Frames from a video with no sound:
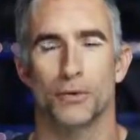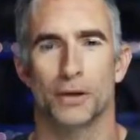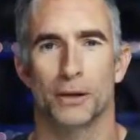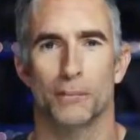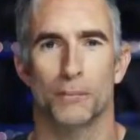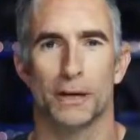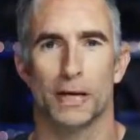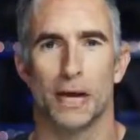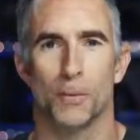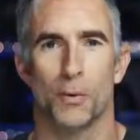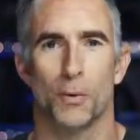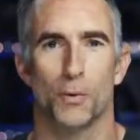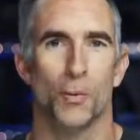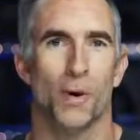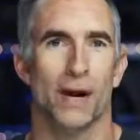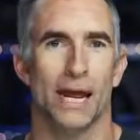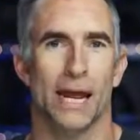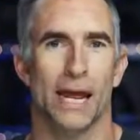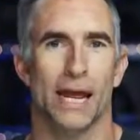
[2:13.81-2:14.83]
You can pick up with
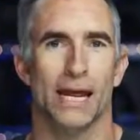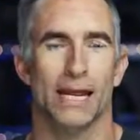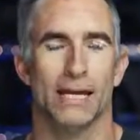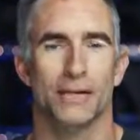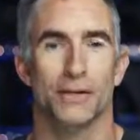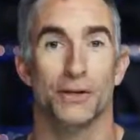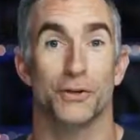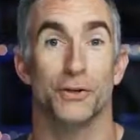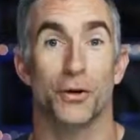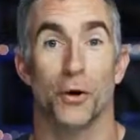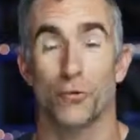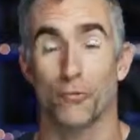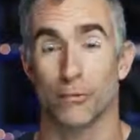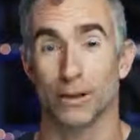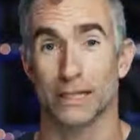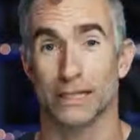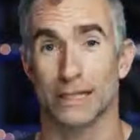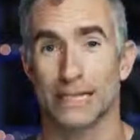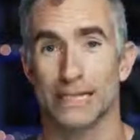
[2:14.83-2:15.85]
one hand. You don't
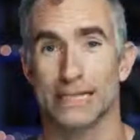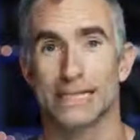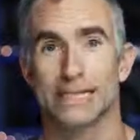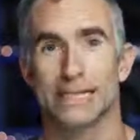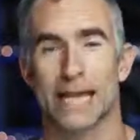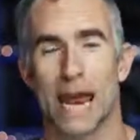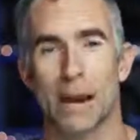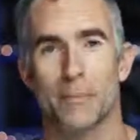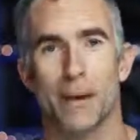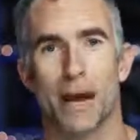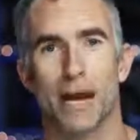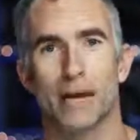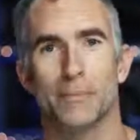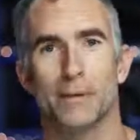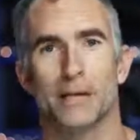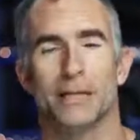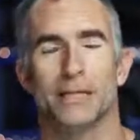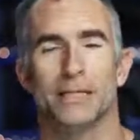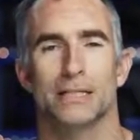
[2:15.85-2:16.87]
really need to sandbag
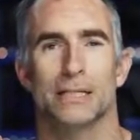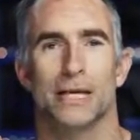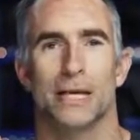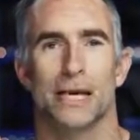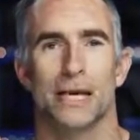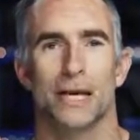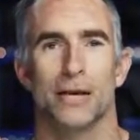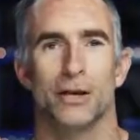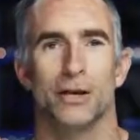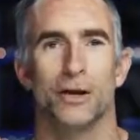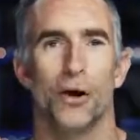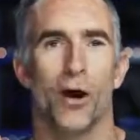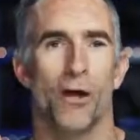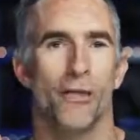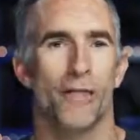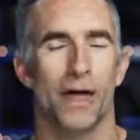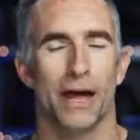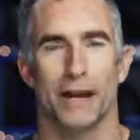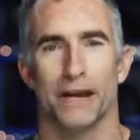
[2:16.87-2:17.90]
because they're
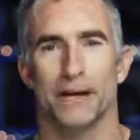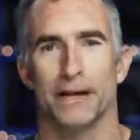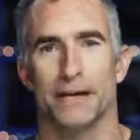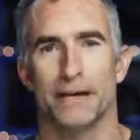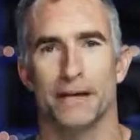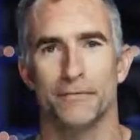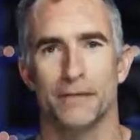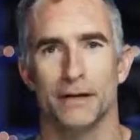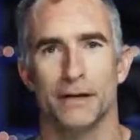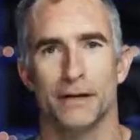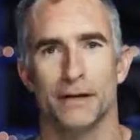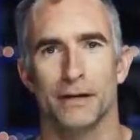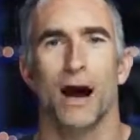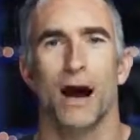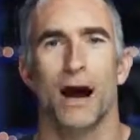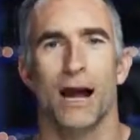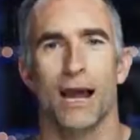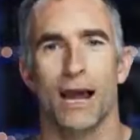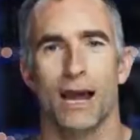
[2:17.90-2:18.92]
not that uneven.
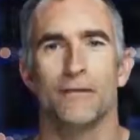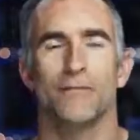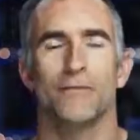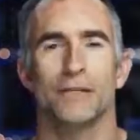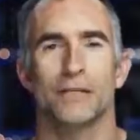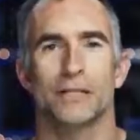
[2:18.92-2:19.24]
I have